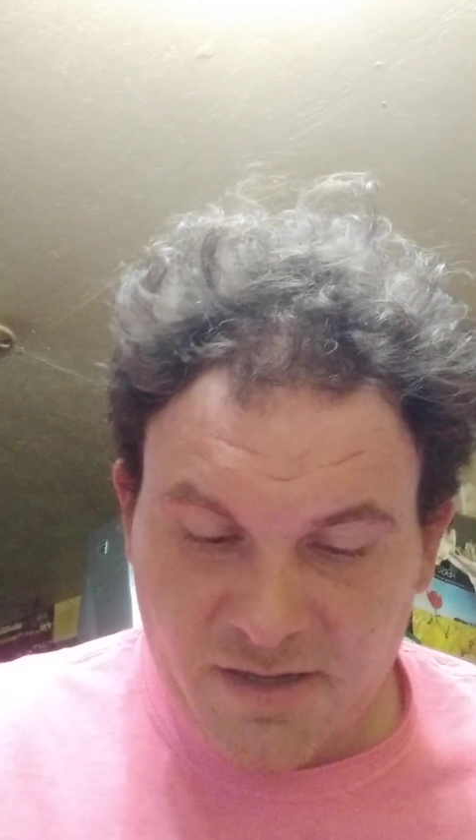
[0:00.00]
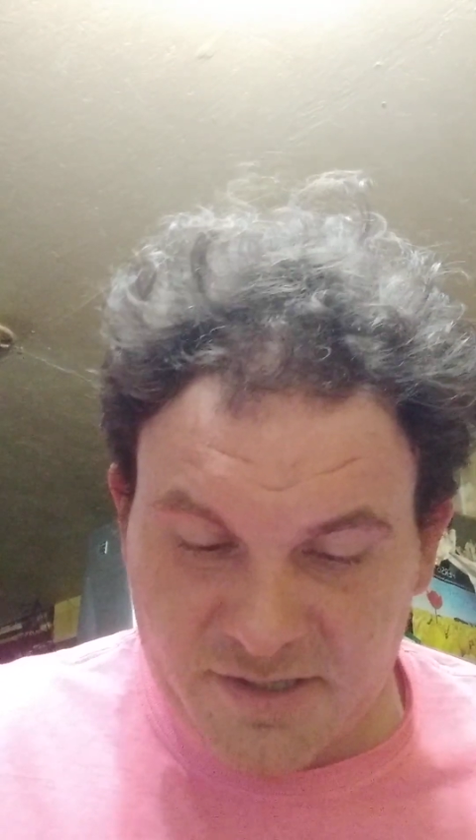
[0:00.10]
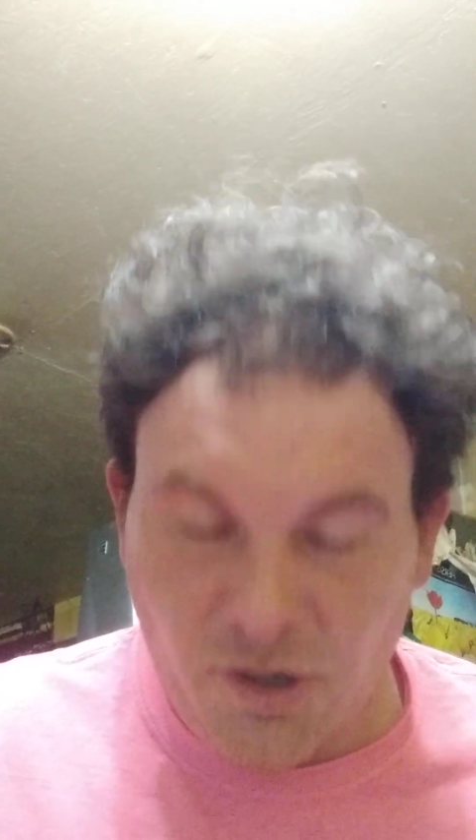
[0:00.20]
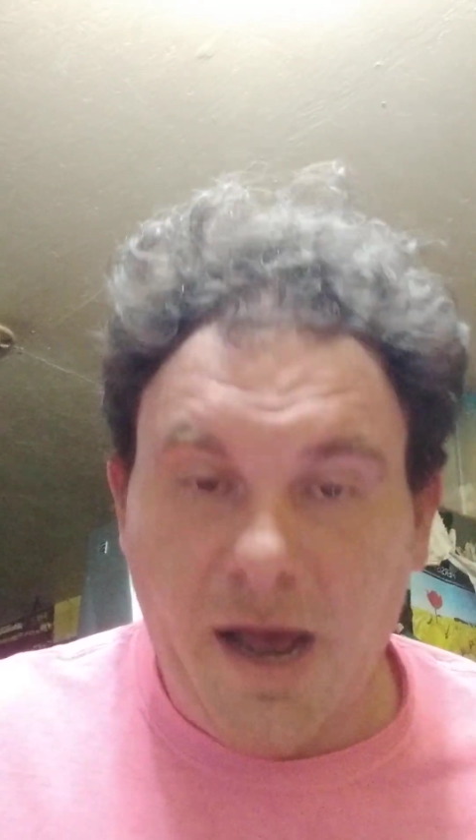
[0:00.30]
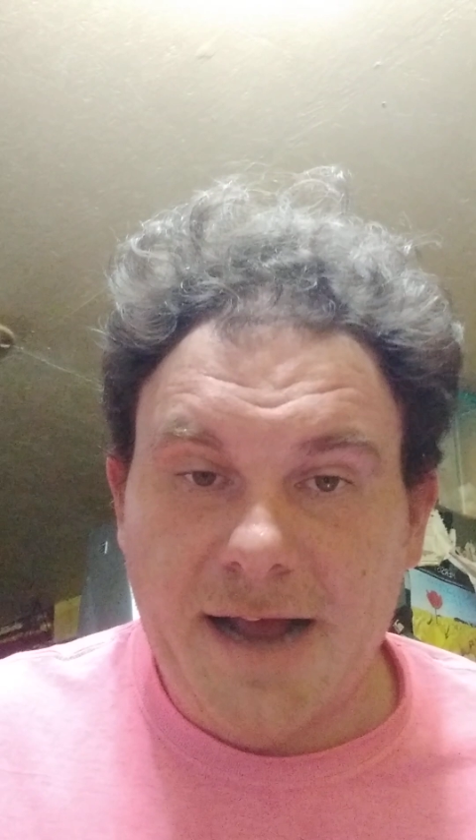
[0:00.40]

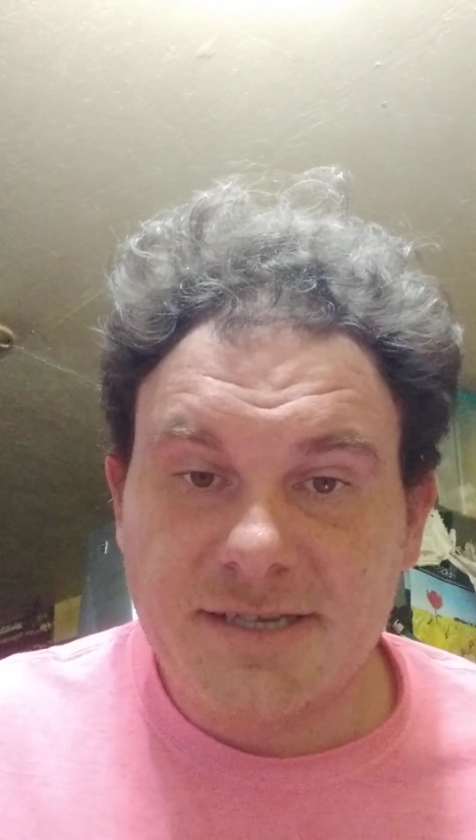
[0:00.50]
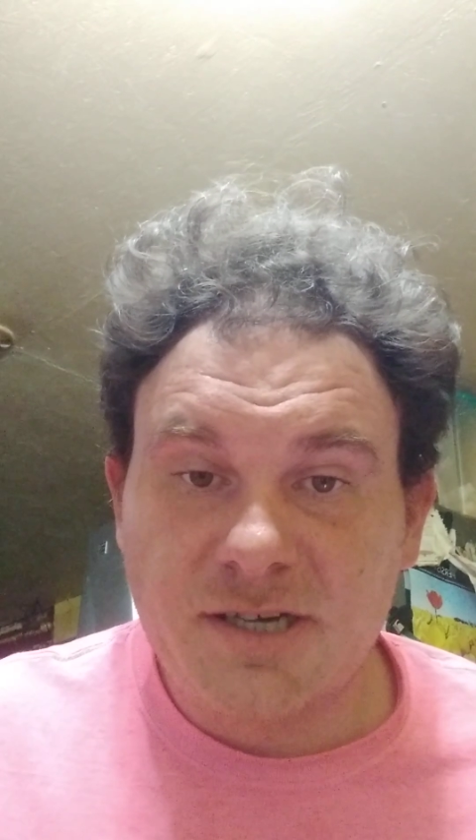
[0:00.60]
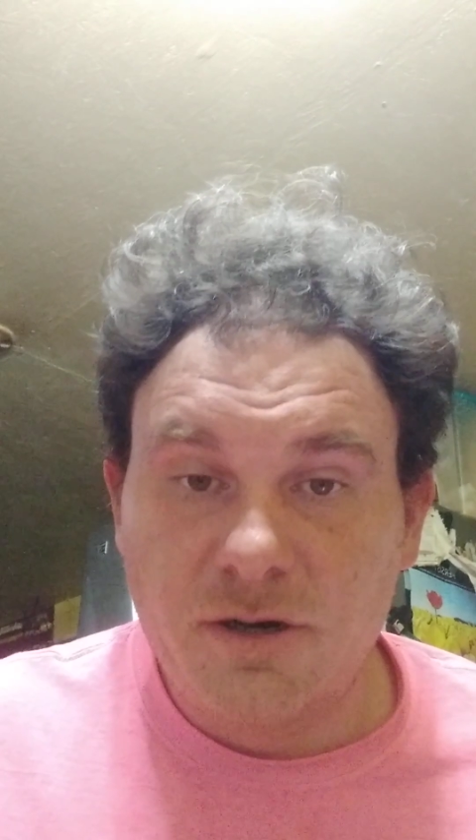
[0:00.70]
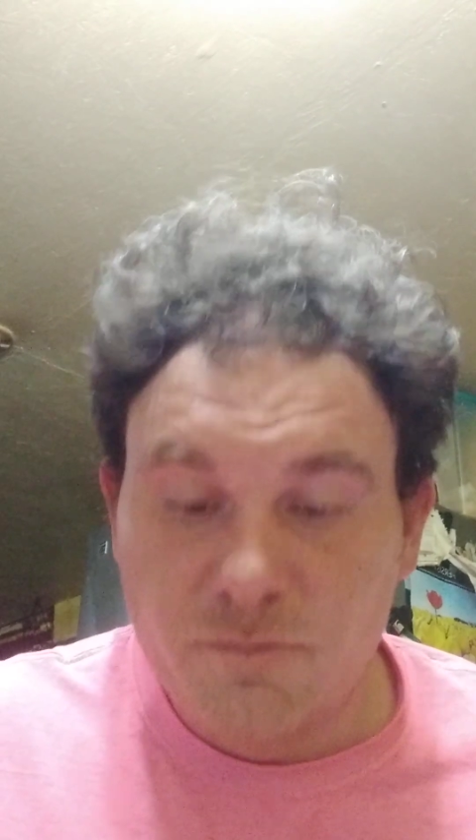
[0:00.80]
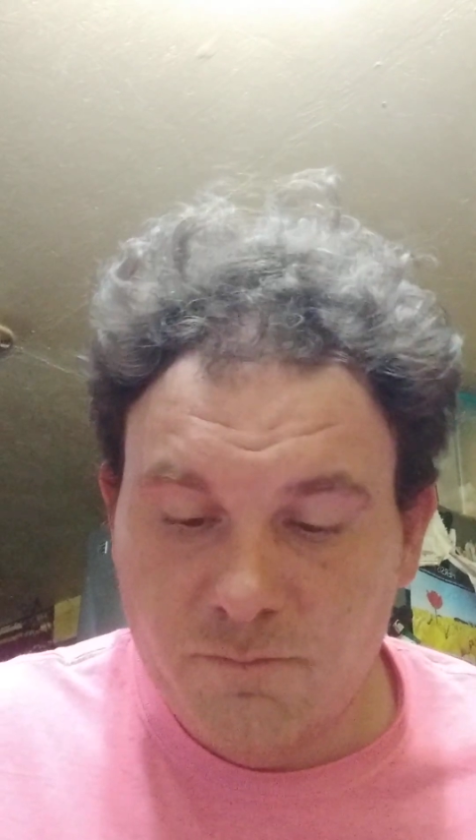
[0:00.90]
Still hot,
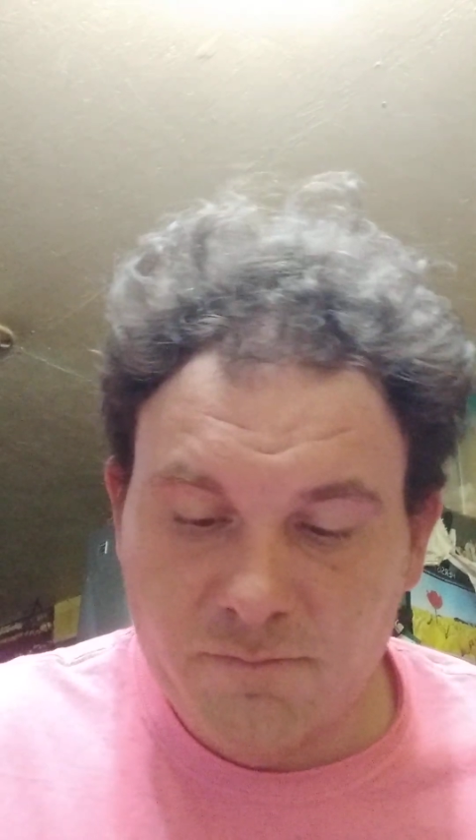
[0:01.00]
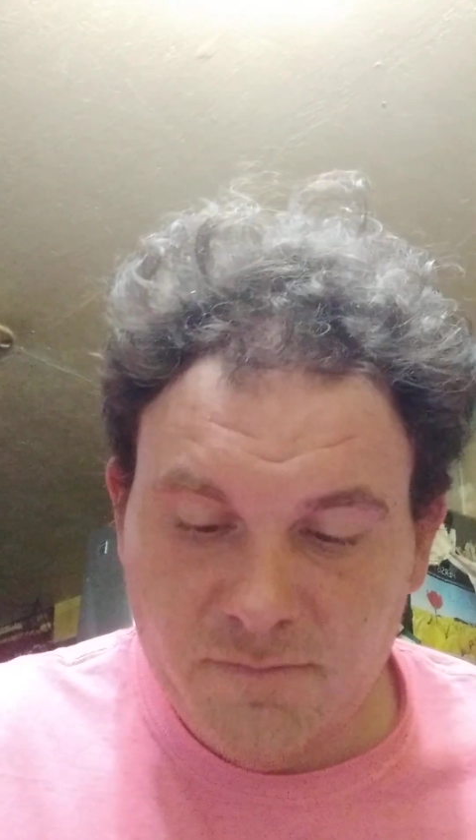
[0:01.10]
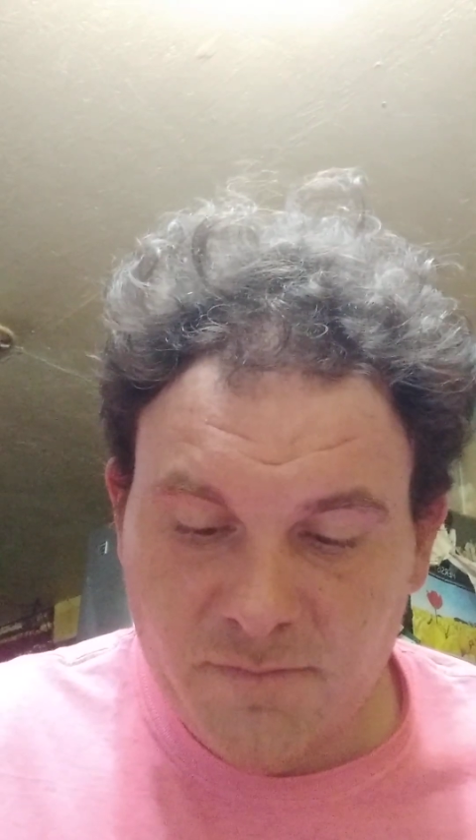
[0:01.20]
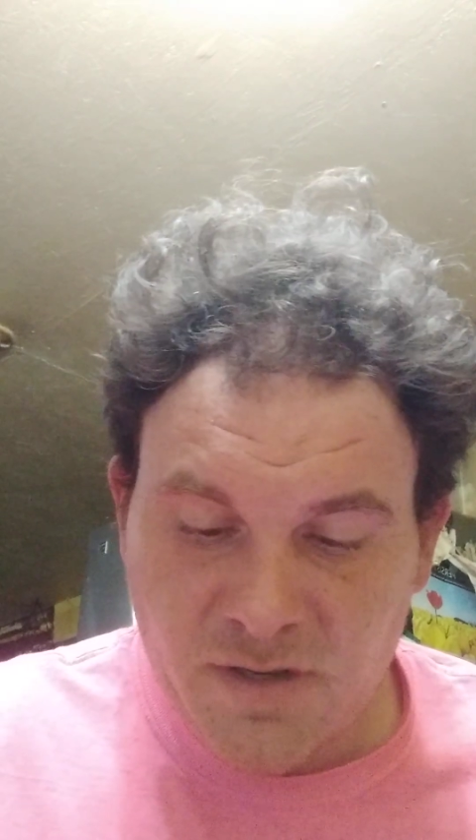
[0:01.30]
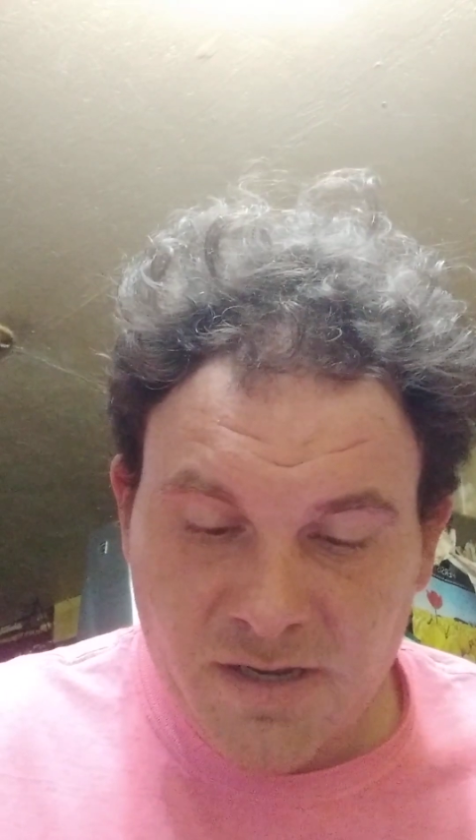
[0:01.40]
so
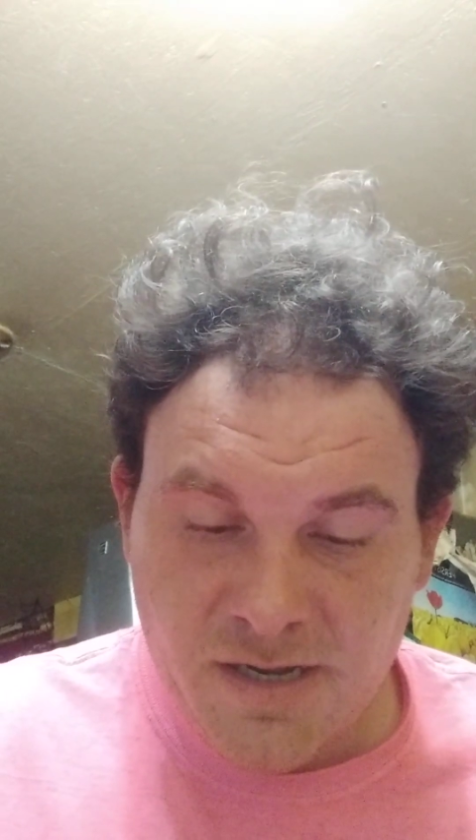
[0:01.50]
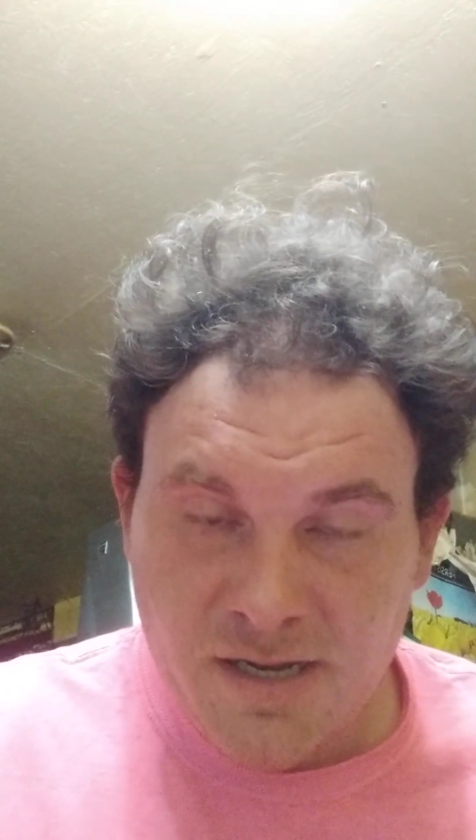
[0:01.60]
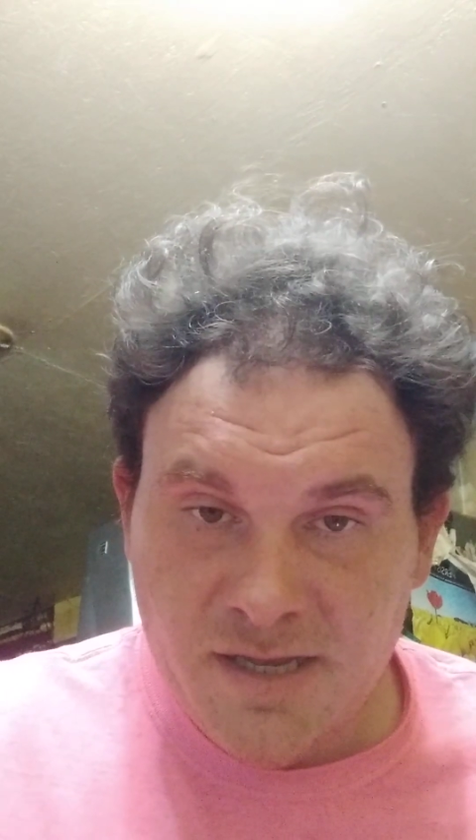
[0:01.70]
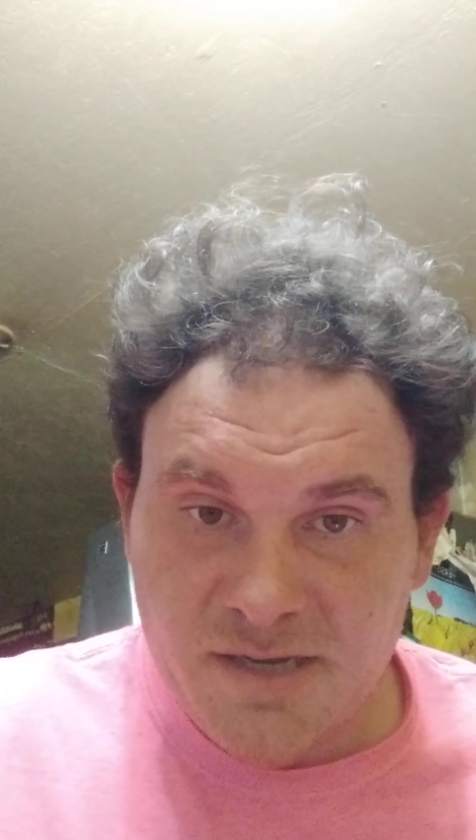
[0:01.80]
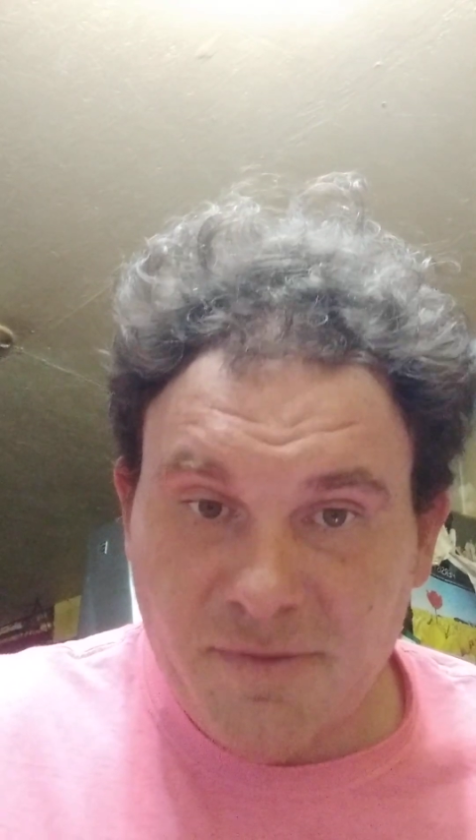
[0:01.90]

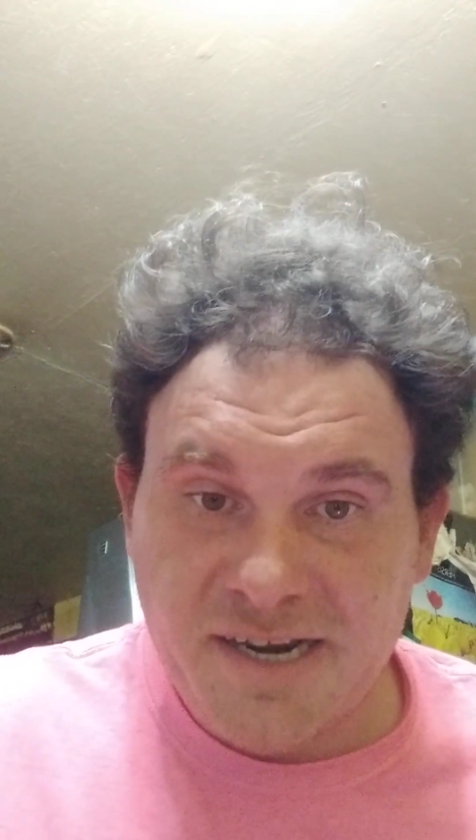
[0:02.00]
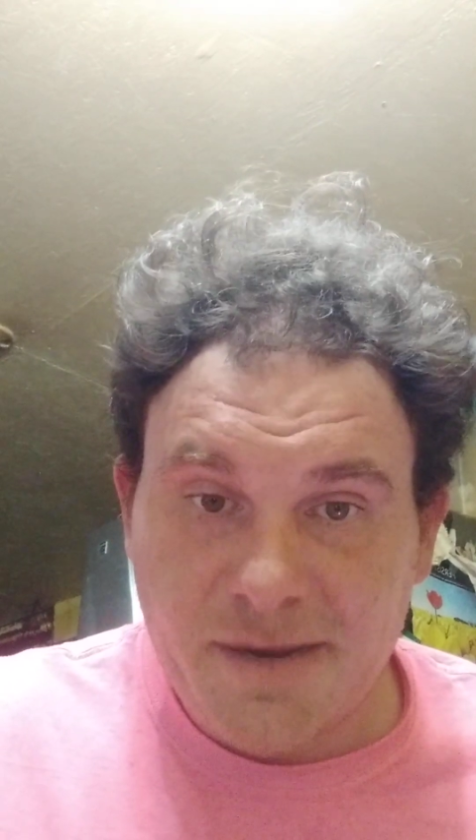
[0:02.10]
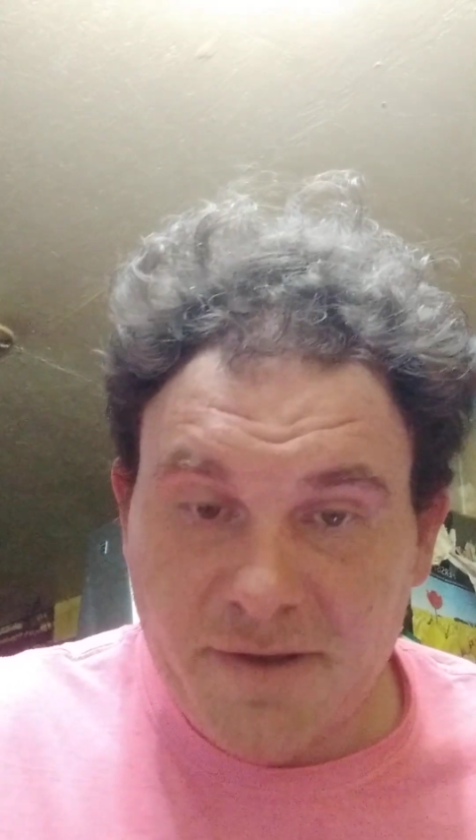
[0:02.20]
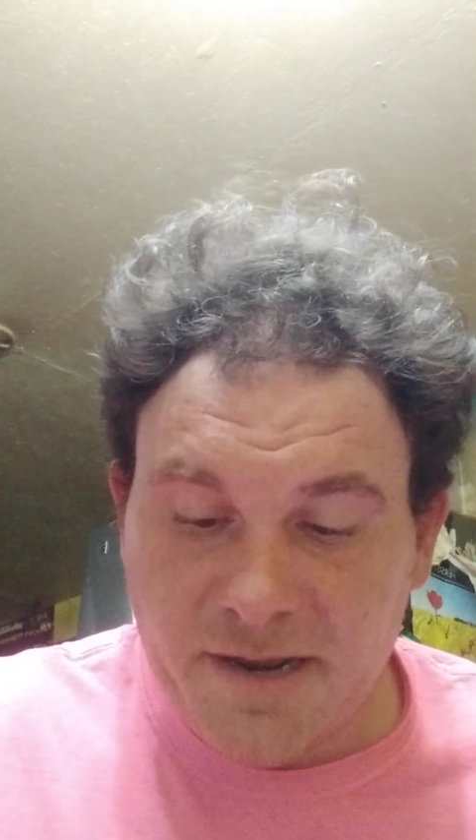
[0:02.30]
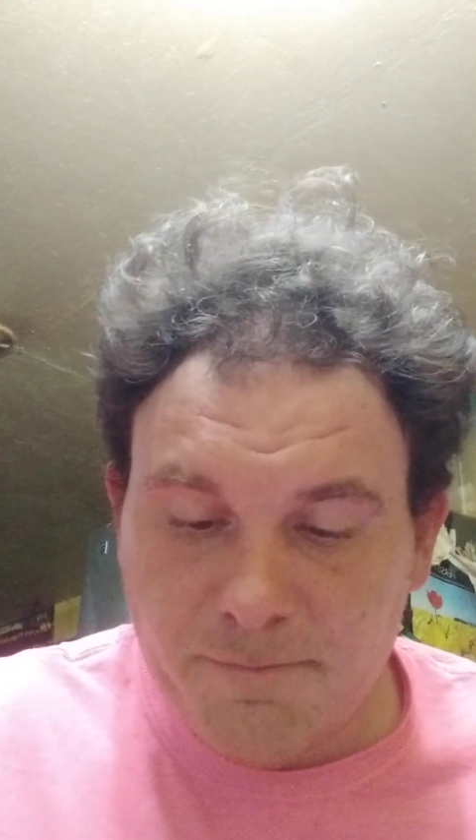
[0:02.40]
this might
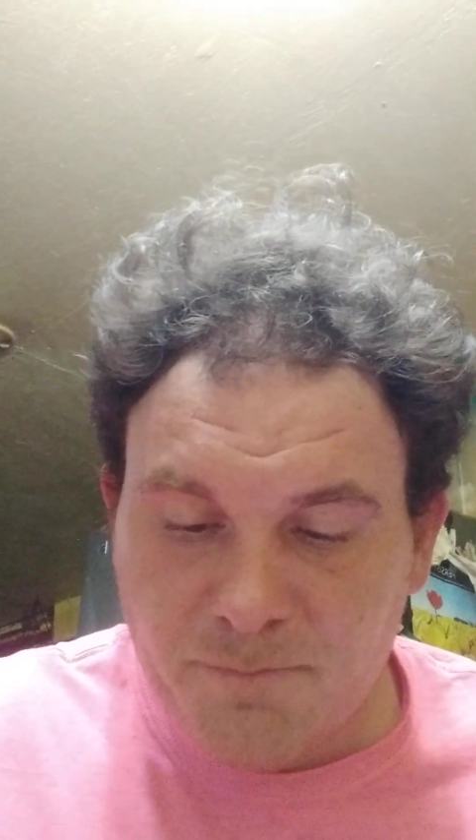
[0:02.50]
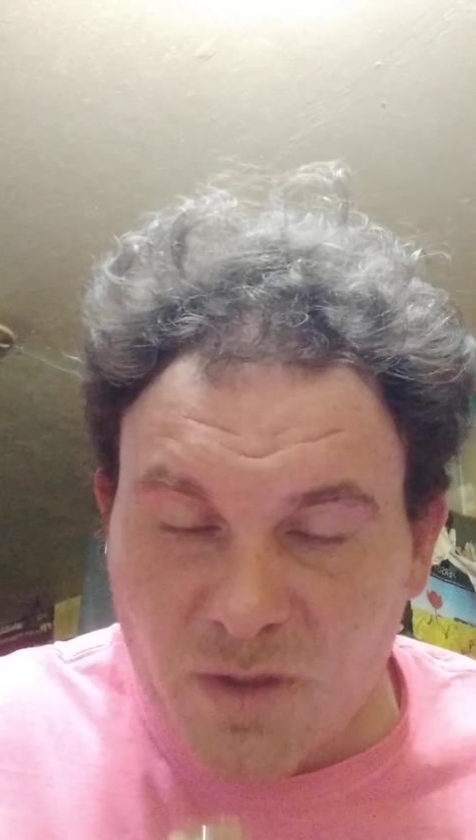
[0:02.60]
take a minute.